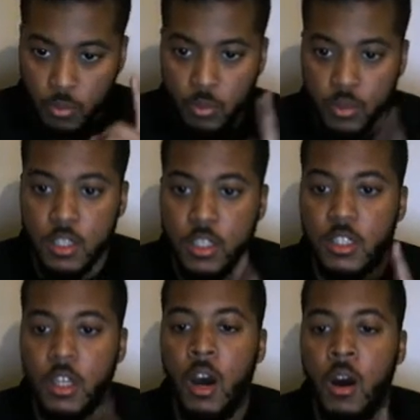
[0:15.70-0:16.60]

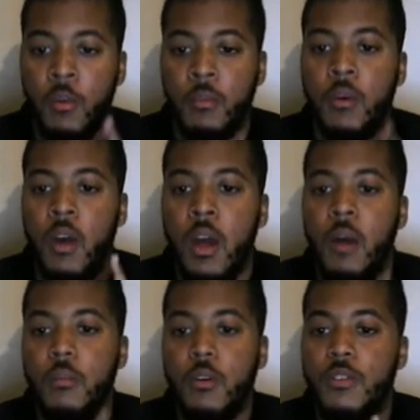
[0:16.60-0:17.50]
this um
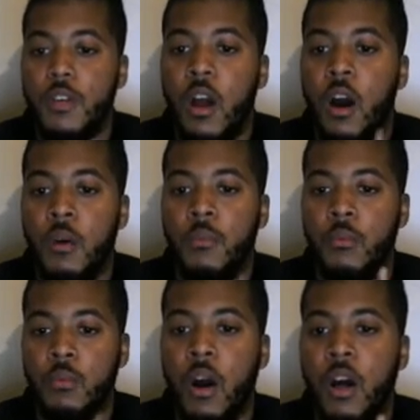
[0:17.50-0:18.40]
movie um
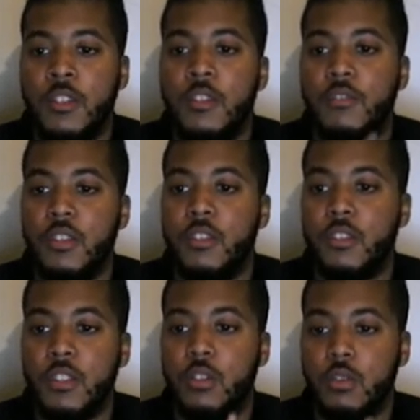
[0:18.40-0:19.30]

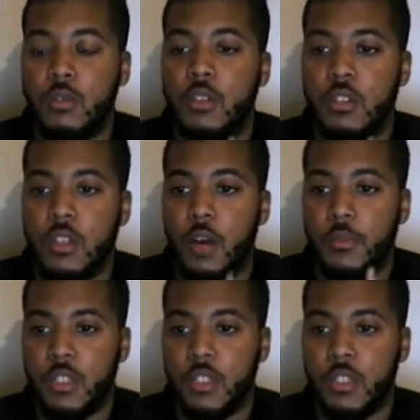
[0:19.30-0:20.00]
WandaVision is going to um,